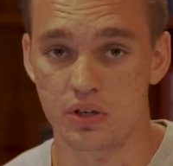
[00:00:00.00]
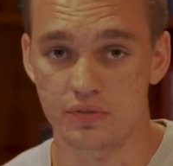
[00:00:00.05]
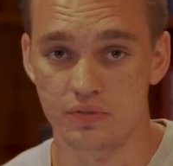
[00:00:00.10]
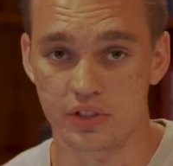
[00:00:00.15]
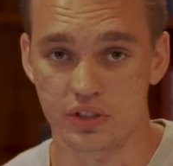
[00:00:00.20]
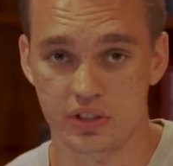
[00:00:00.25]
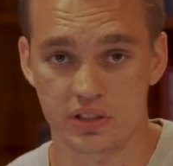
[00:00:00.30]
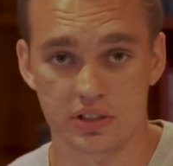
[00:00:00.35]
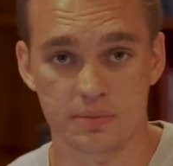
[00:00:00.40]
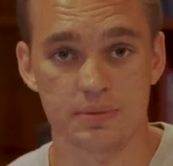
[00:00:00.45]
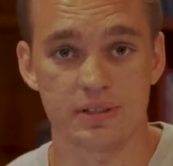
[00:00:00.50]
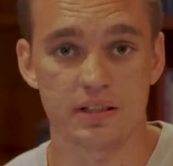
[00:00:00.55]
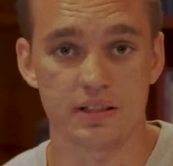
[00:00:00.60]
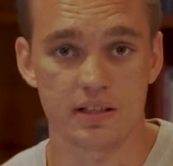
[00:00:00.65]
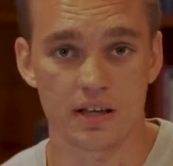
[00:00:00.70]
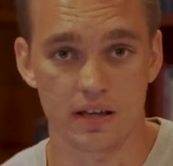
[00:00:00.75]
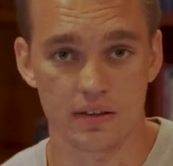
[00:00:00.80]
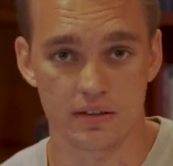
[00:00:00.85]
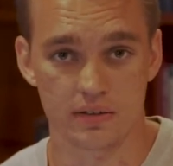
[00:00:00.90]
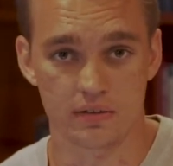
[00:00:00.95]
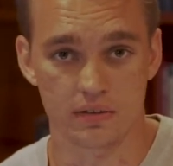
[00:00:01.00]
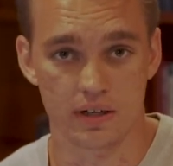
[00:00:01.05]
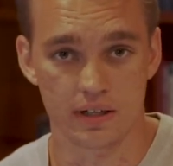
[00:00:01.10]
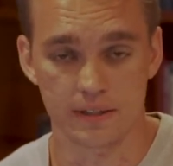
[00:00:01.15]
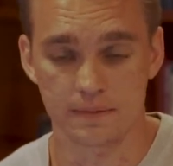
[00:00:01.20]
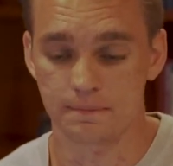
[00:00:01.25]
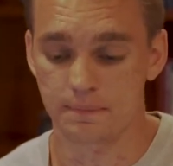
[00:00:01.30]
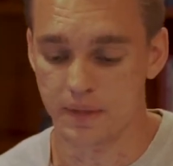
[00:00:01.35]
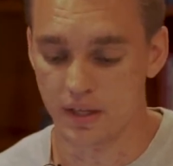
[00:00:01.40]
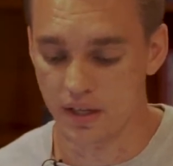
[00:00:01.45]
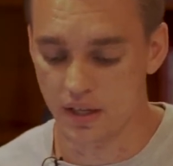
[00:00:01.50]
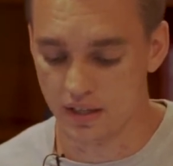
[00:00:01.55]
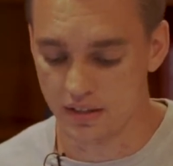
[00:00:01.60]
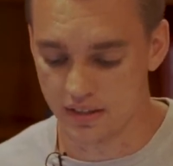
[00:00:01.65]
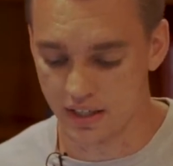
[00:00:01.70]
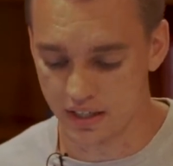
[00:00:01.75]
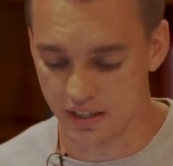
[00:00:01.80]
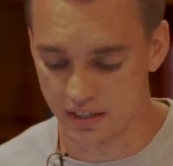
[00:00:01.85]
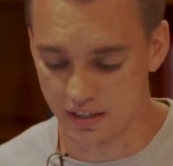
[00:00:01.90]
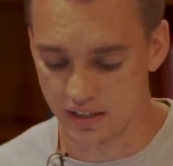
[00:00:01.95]
go fishing to be together, right?
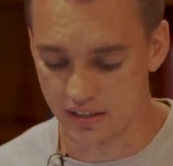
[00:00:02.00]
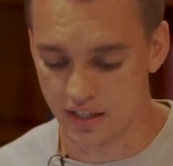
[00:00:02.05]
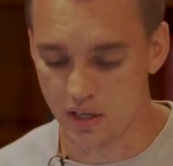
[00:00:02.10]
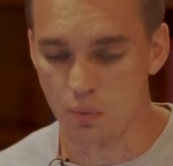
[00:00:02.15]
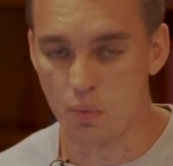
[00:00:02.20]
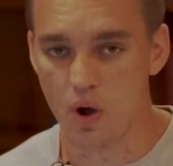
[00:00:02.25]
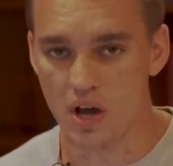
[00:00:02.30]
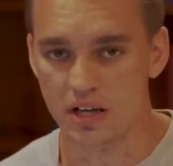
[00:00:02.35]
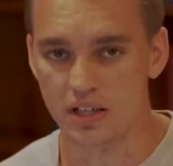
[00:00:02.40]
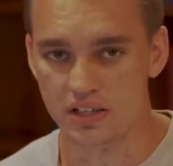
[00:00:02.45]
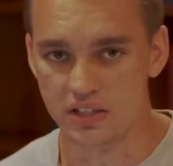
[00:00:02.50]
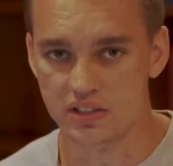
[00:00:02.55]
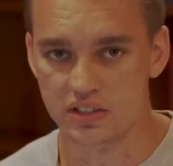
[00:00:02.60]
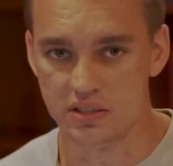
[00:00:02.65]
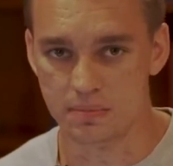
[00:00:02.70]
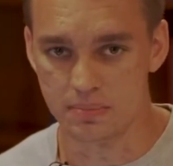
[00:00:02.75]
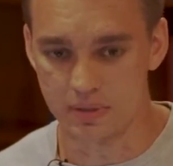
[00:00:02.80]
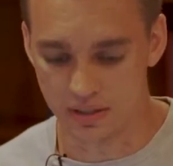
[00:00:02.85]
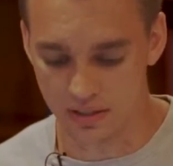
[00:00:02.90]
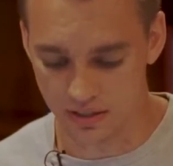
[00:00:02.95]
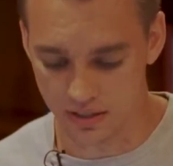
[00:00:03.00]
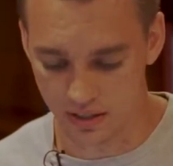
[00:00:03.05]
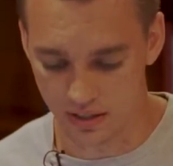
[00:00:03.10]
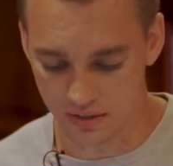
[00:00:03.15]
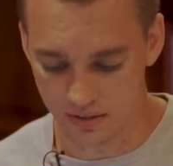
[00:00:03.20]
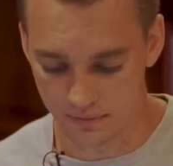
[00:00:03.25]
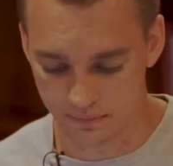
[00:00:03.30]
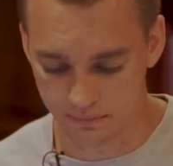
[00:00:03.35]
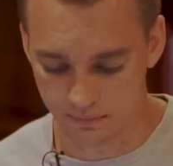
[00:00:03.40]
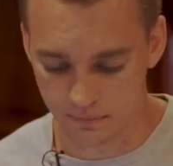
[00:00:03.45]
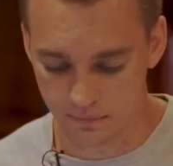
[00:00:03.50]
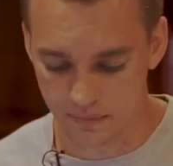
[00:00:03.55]
They wanted just to be together.